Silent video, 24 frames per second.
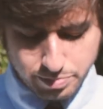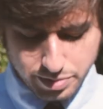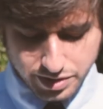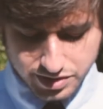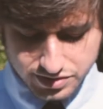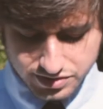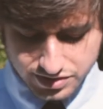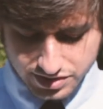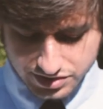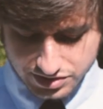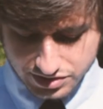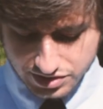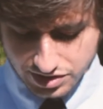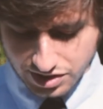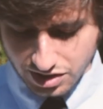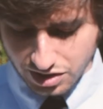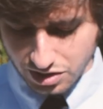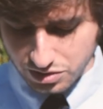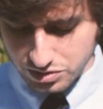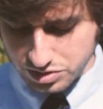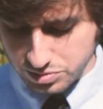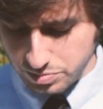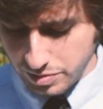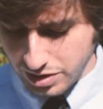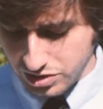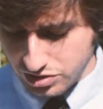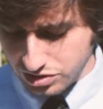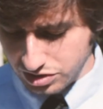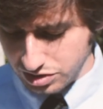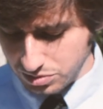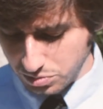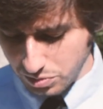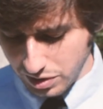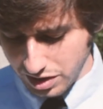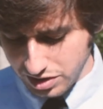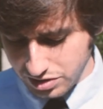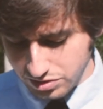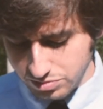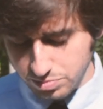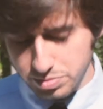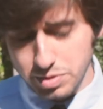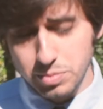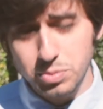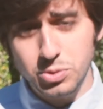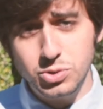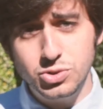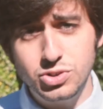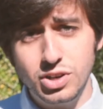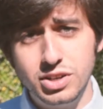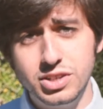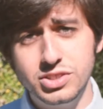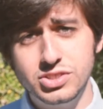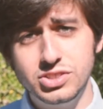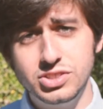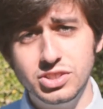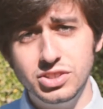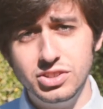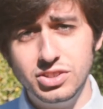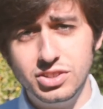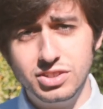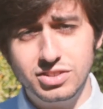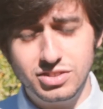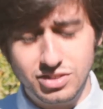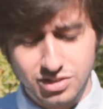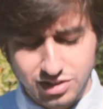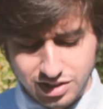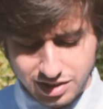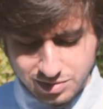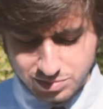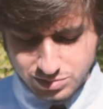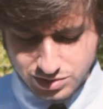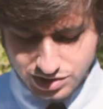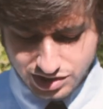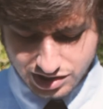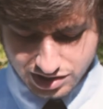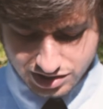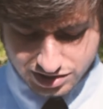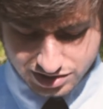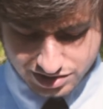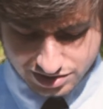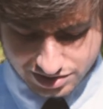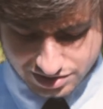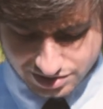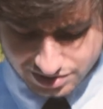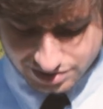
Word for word: business, you know, especially when people are trying to steal your cream cheese